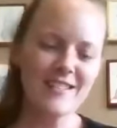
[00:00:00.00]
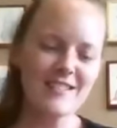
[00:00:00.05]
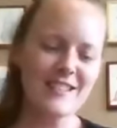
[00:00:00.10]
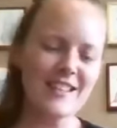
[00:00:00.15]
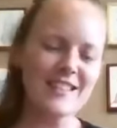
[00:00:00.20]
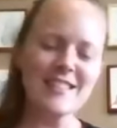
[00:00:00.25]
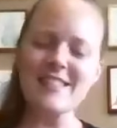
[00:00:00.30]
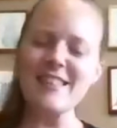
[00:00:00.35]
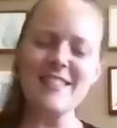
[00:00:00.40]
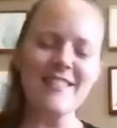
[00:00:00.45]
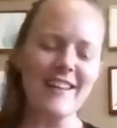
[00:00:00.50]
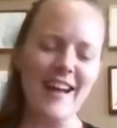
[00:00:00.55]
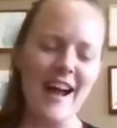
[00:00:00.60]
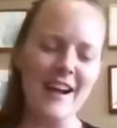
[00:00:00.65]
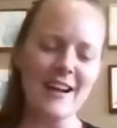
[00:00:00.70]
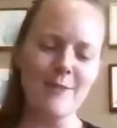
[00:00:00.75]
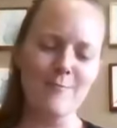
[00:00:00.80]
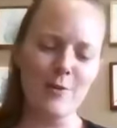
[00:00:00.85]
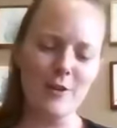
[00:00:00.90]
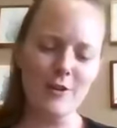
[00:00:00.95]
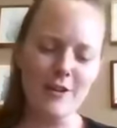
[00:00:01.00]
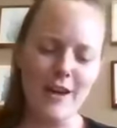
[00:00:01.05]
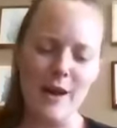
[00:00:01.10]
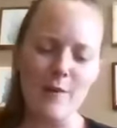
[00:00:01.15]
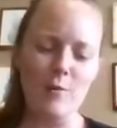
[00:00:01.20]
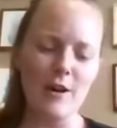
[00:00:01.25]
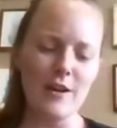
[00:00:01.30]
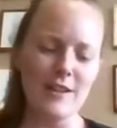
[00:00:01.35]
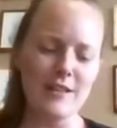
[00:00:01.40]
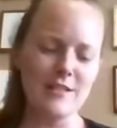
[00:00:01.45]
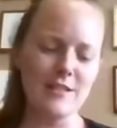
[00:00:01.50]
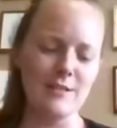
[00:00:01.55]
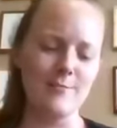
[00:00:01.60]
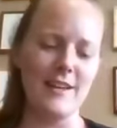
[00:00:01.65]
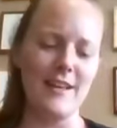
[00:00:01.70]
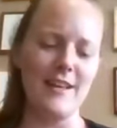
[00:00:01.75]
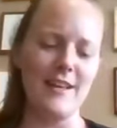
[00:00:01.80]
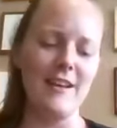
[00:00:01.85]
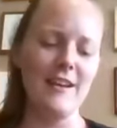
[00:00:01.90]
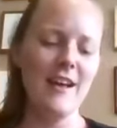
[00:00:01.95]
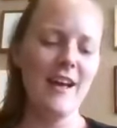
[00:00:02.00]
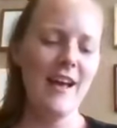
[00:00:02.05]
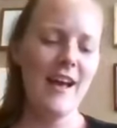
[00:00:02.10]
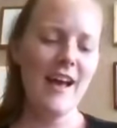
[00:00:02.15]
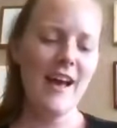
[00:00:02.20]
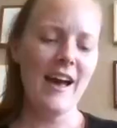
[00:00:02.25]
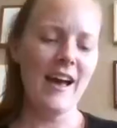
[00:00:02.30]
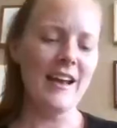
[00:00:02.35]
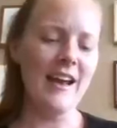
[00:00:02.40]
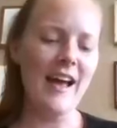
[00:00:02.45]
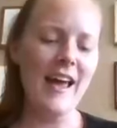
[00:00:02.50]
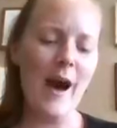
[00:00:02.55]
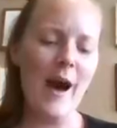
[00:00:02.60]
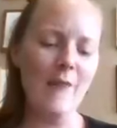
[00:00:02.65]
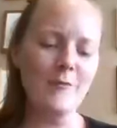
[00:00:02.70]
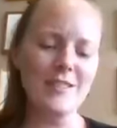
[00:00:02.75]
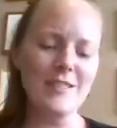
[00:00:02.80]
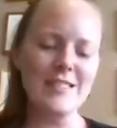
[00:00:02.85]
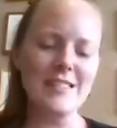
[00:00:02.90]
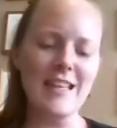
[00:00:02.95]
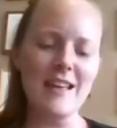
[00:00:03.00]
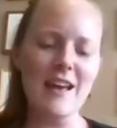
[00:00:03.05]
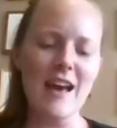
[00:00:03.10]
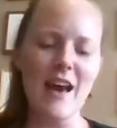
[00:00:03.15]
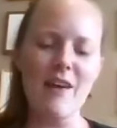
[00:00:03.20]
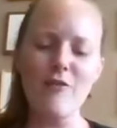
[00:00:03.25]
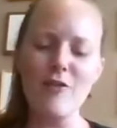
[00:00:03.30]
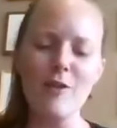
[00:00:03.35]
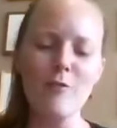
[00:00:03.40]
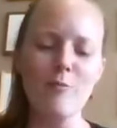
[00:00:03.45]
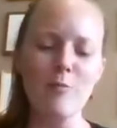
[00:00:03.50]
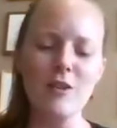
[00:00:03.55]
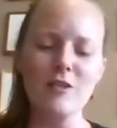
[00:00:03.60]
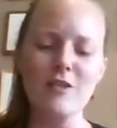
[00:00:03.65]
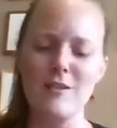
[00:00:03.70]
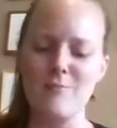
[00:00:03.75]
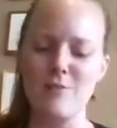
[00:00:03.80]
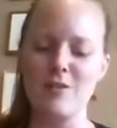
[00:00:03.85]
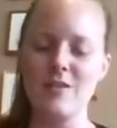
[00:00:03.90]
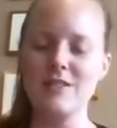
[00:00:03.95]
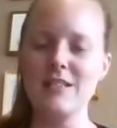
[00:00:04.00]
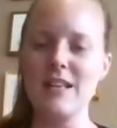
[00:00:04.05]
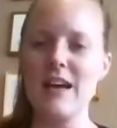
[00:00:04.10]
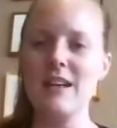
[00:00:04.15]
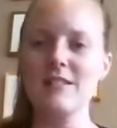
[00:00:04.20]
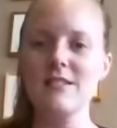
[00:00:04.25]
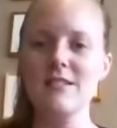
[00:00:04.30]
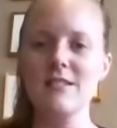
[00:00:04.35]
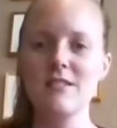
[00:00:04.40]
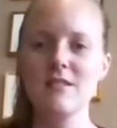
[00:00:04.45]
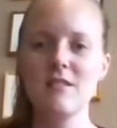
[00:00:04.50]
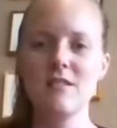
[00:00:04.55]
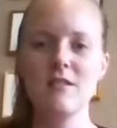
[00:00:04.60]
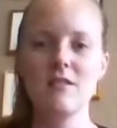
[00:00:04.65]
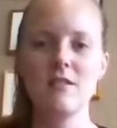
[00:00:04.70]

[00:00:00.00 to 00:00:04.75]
This isn't the kind of book I wanted to read. And I have to say every word the book says?